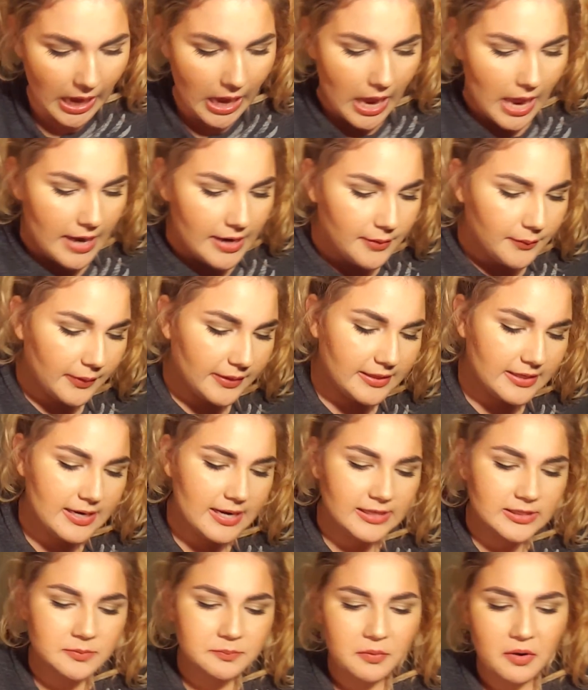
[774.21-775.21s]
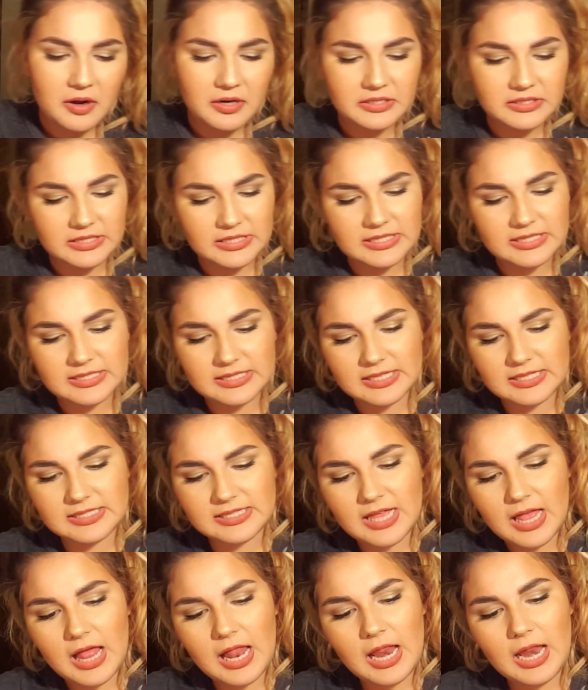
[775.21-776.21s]
Anyway, the next product is this
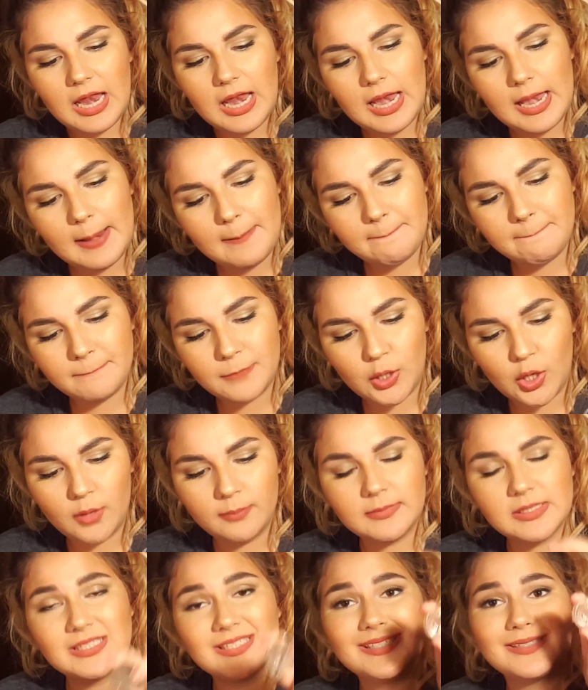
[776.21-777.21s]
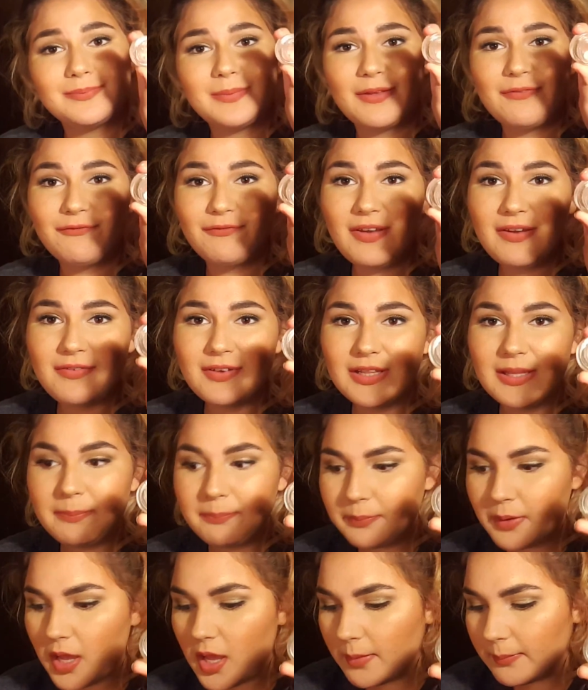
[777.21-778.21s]
lip balm. This is my favorite lip
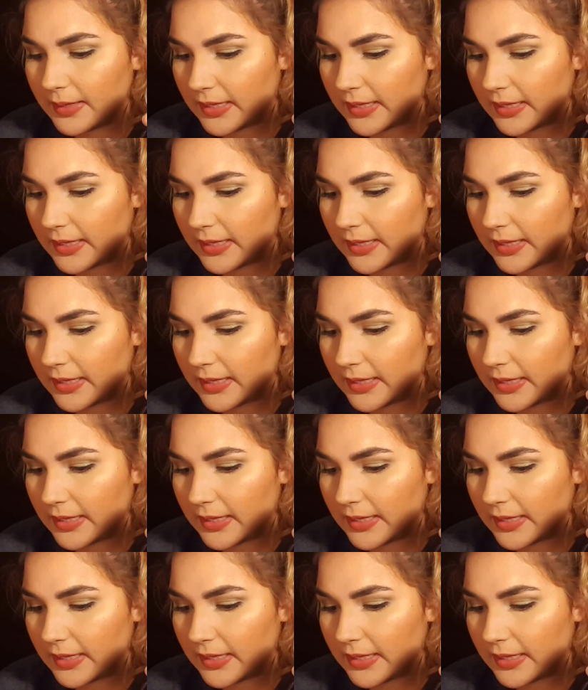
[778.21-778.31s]
balm.